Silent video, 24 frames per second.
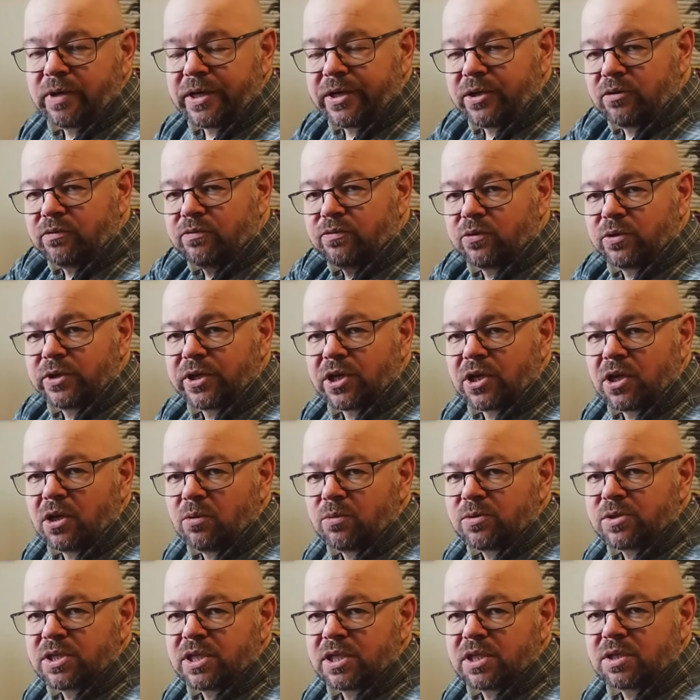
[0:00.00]
I don't fully
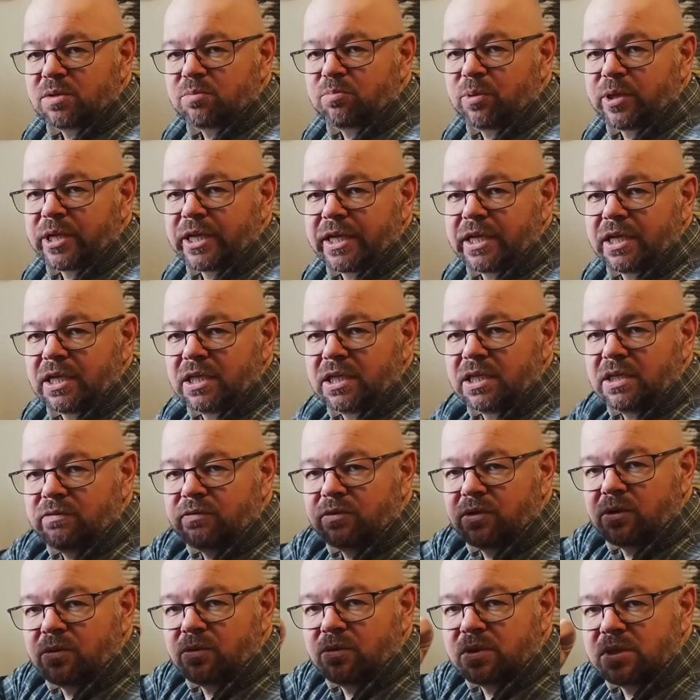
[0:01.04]
close it, but I leave
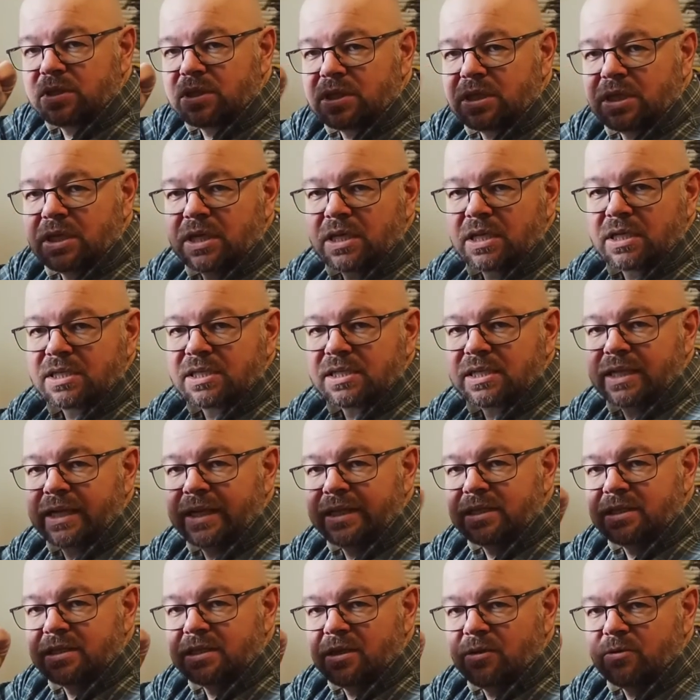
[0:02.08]
those
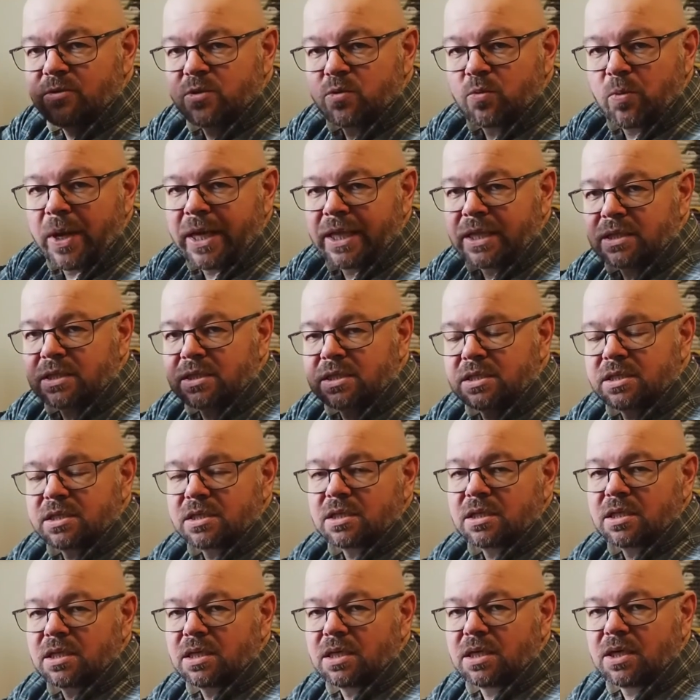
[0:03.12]
slits, those vents
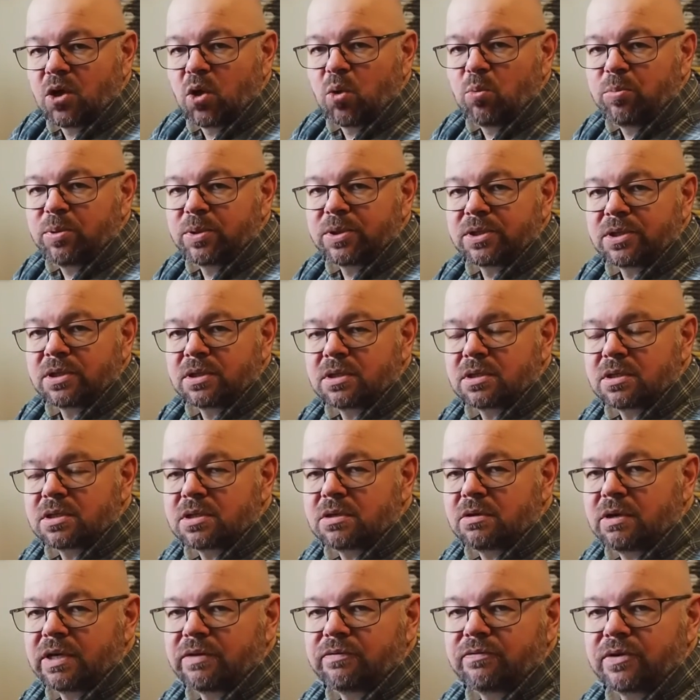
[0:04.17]
open.
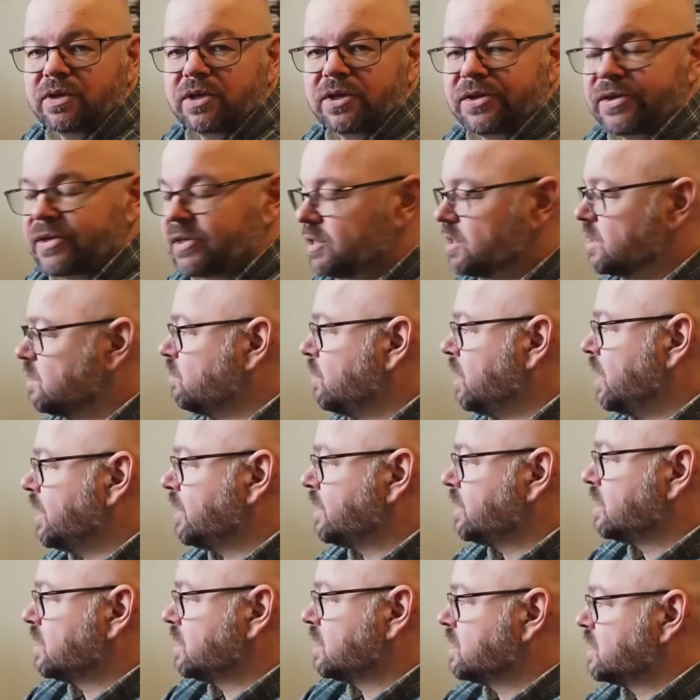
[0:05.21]
So I figured it's
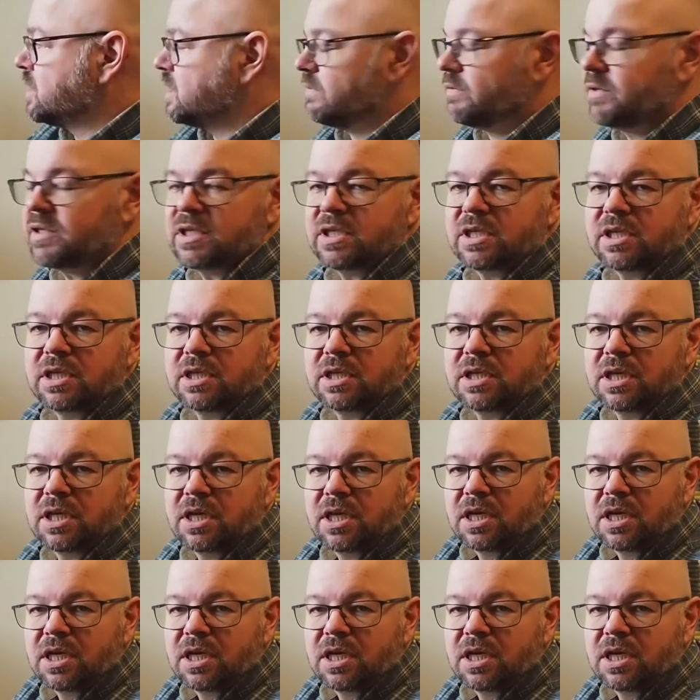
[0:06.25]
about 17%.